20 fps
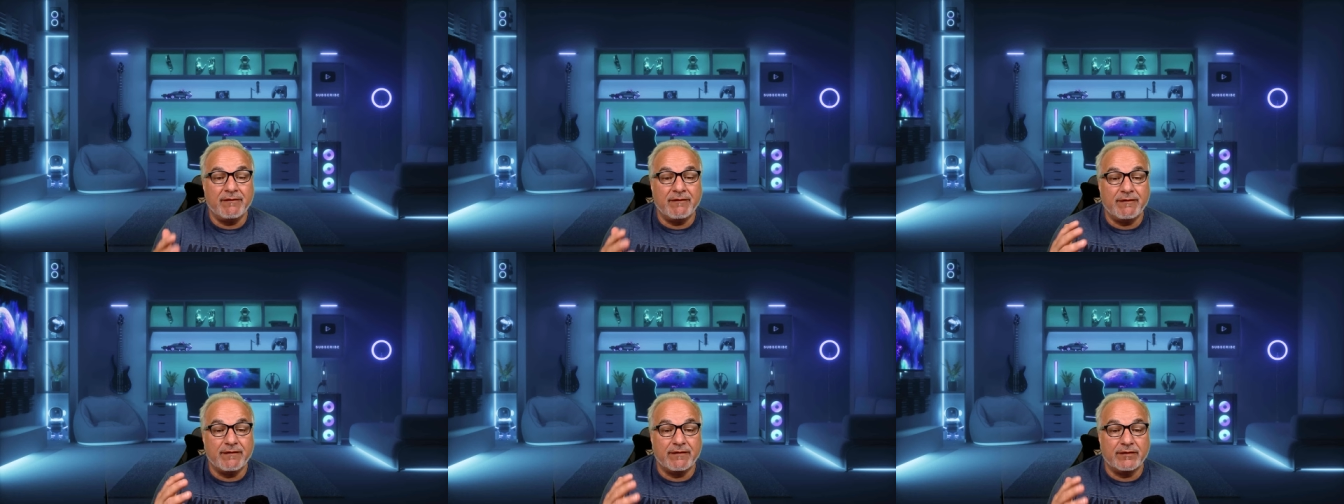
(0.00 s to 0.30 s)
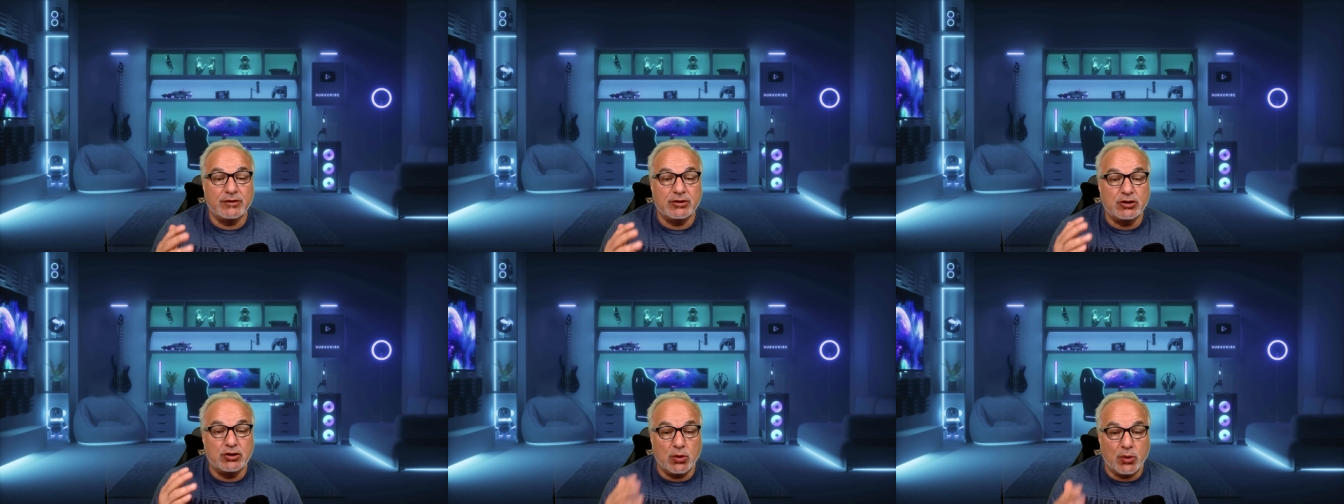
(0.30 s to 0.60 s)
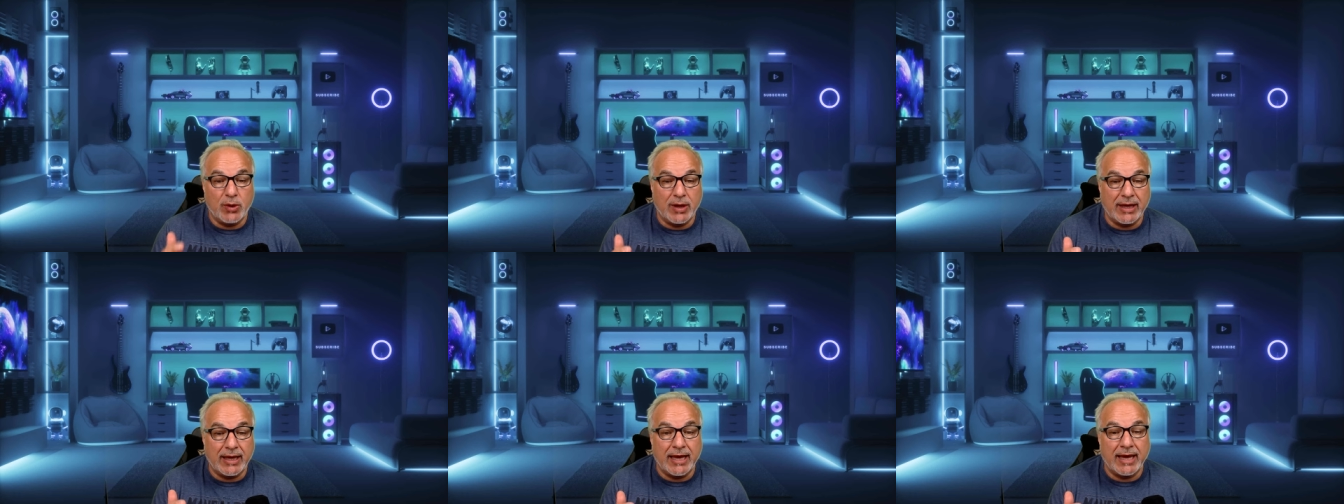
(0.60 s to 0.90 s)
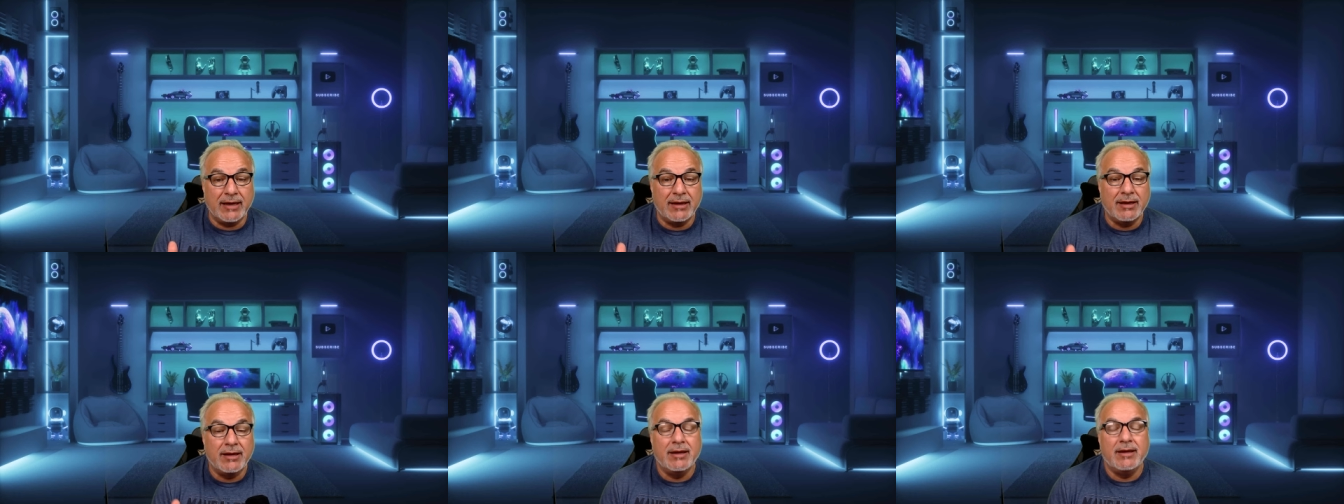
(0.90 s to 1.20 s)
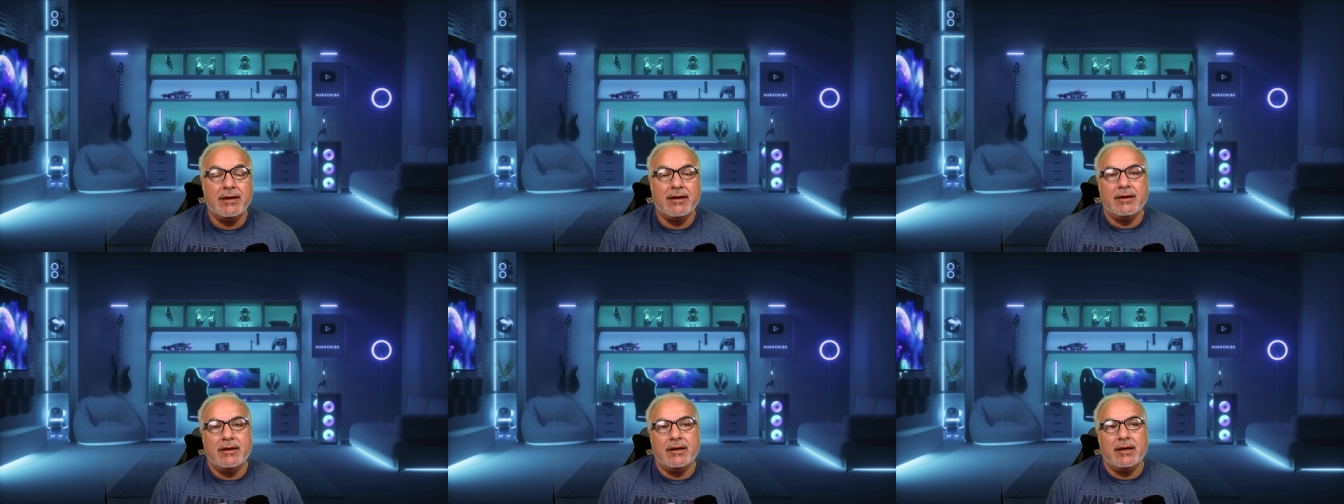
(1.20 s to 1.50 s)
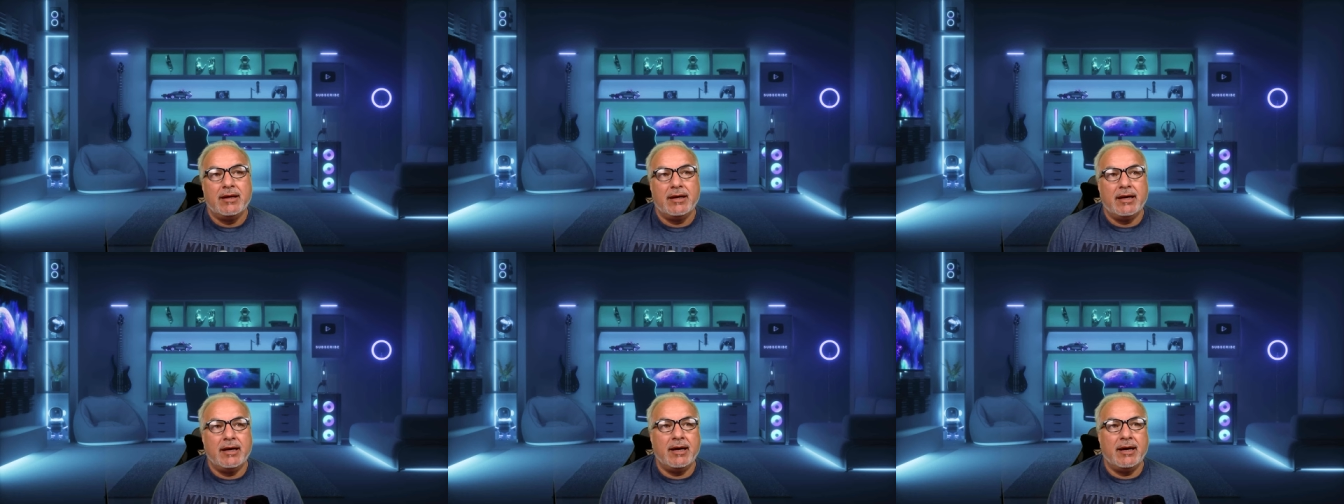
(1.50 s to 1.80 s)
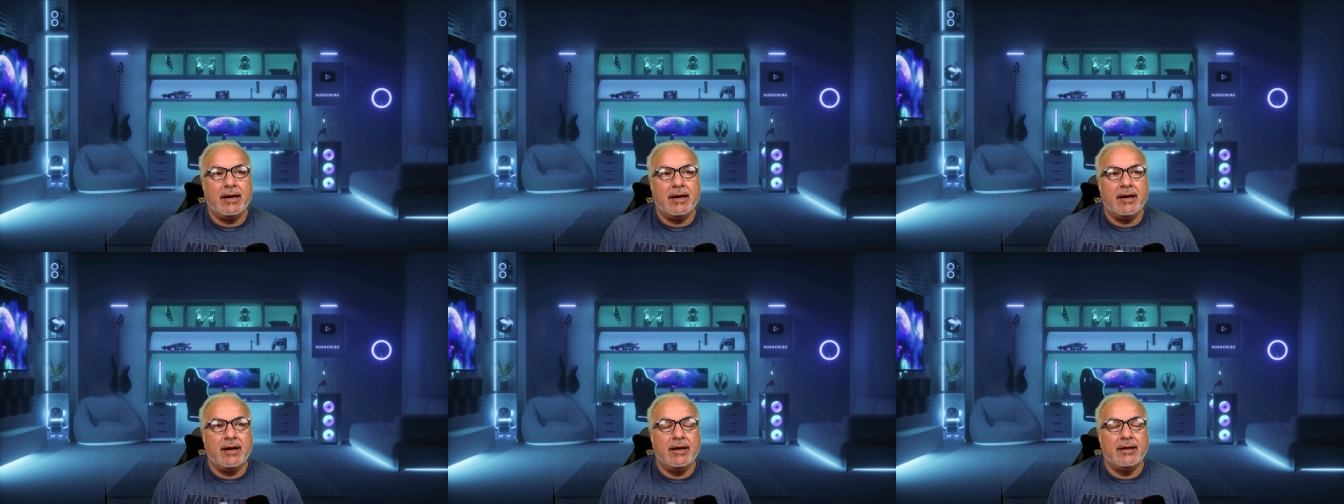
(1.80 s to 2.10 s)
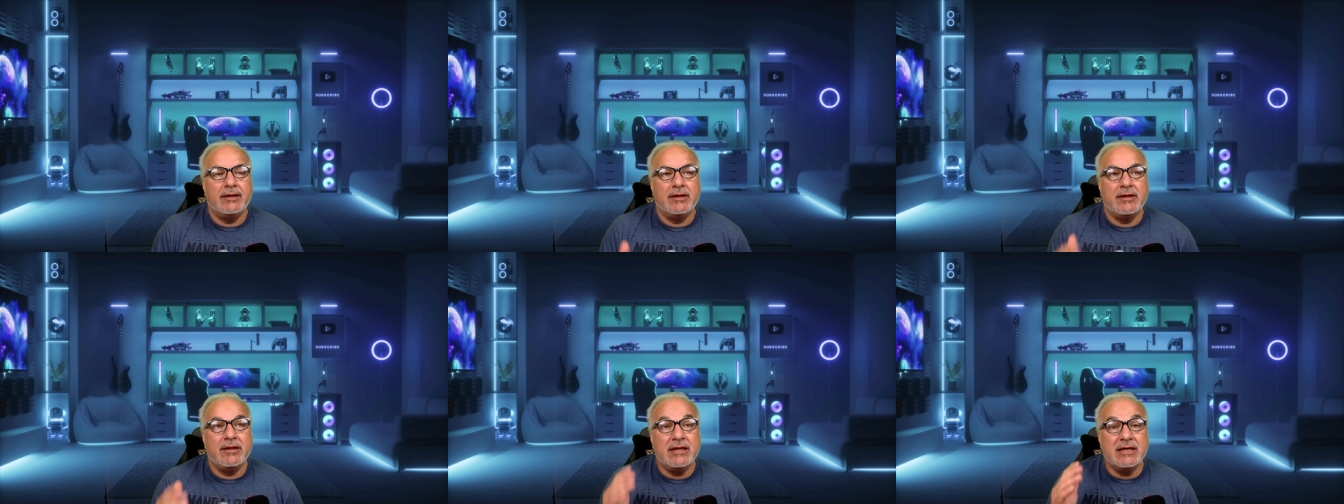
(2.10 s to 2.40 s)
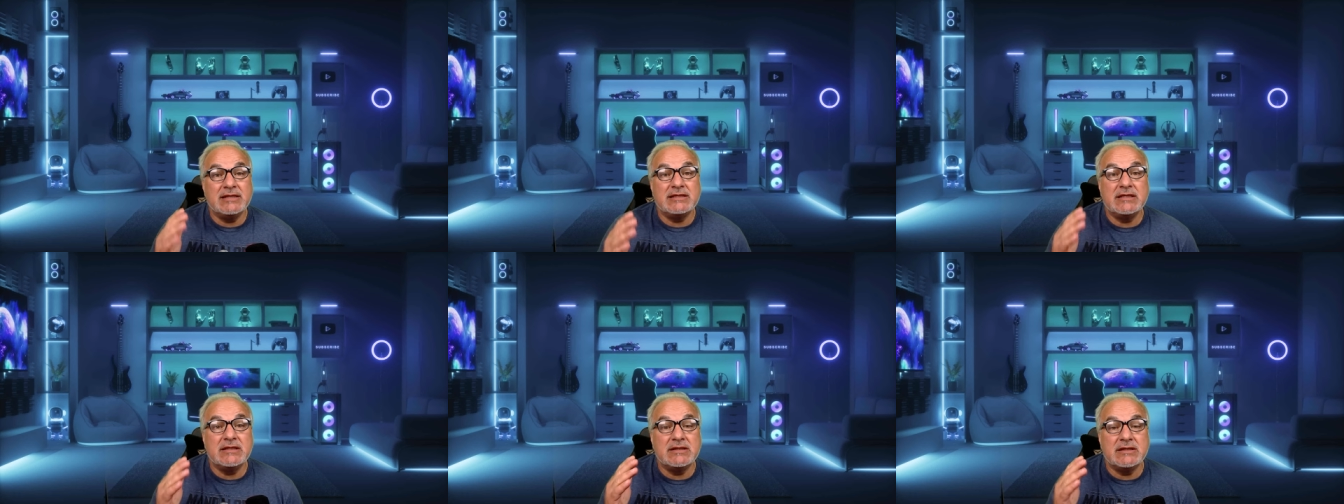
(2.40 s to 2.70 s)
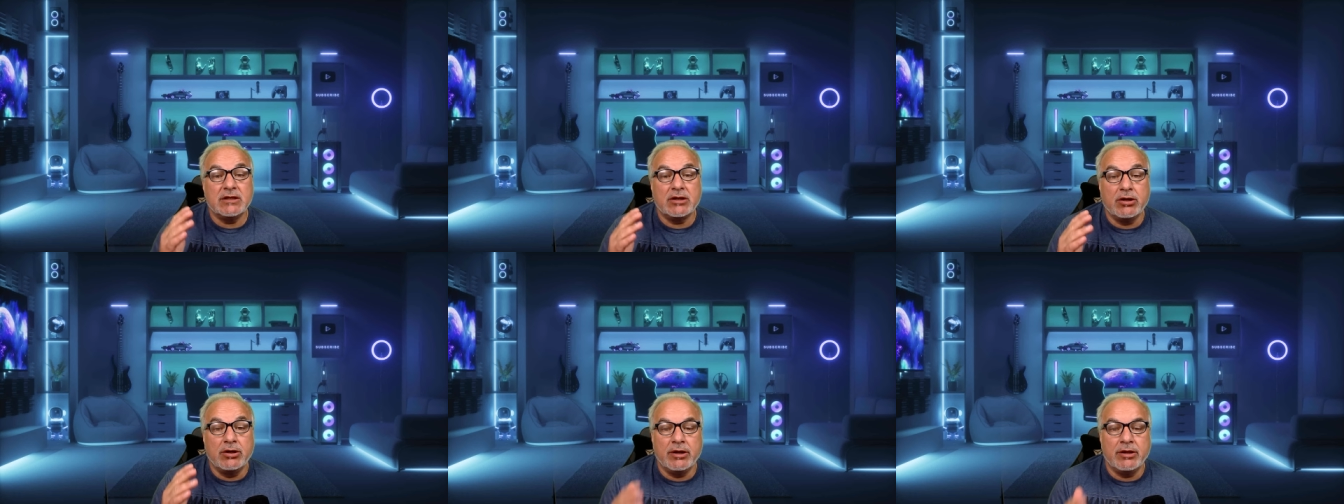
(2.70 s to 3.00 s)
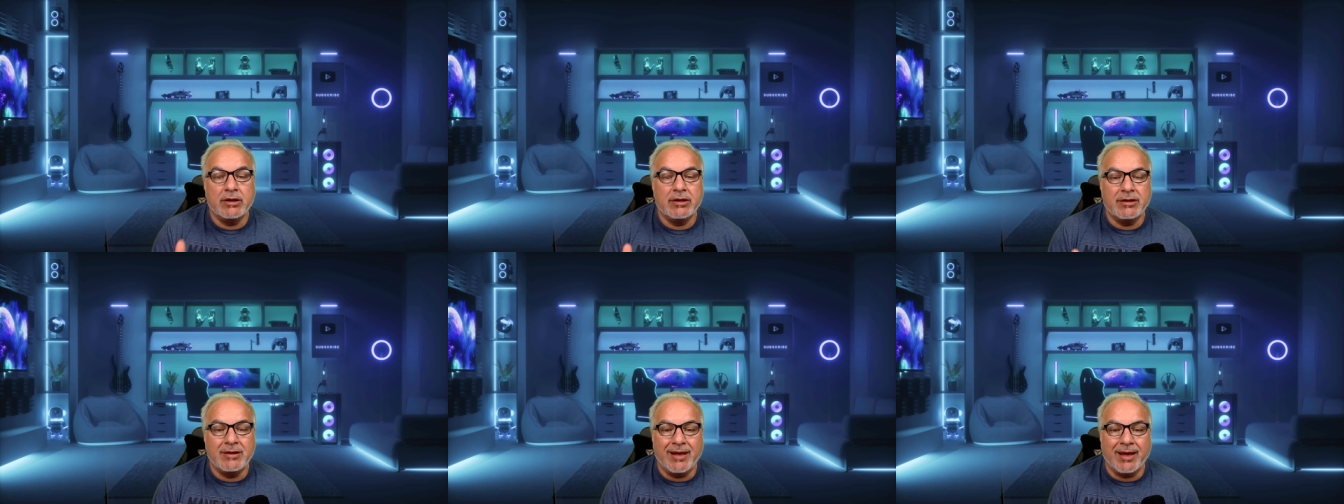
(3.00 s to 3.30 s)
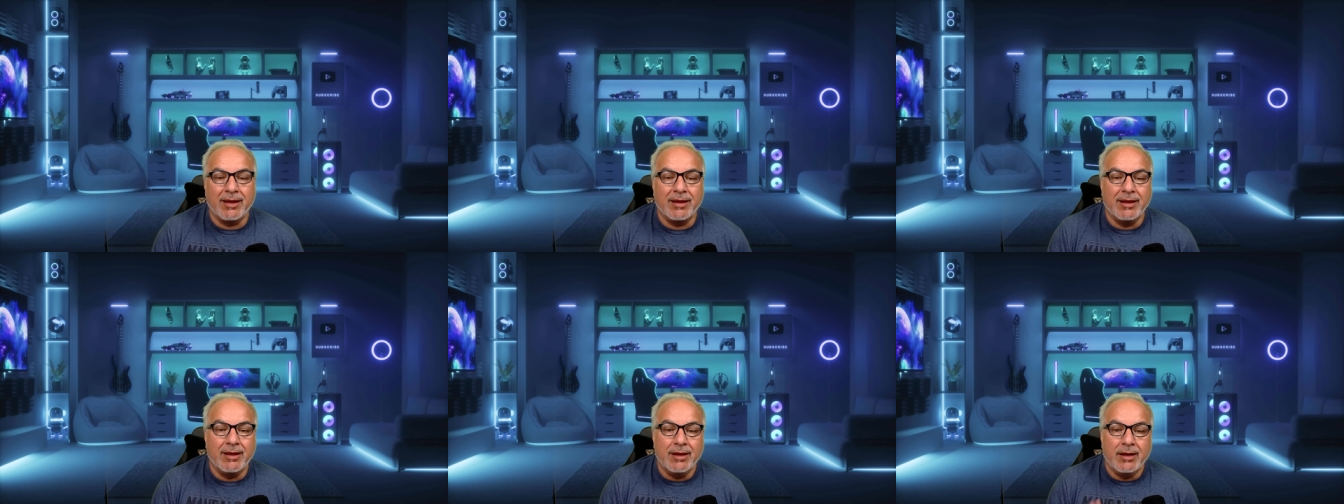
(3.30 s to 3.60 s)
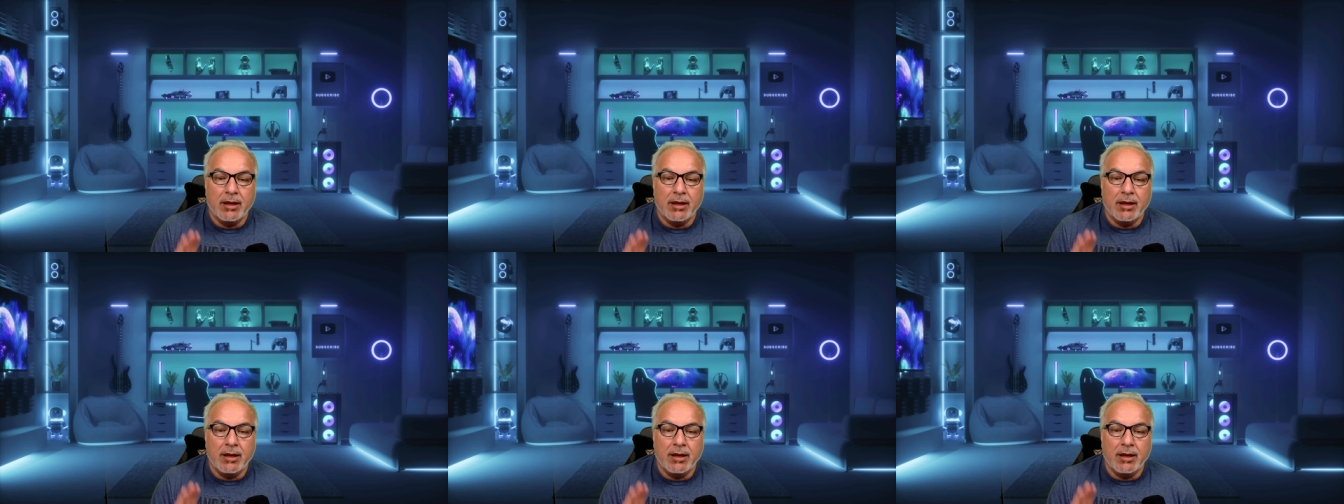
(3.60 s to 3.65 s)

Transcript: for doing it. Uh, this is a good thing.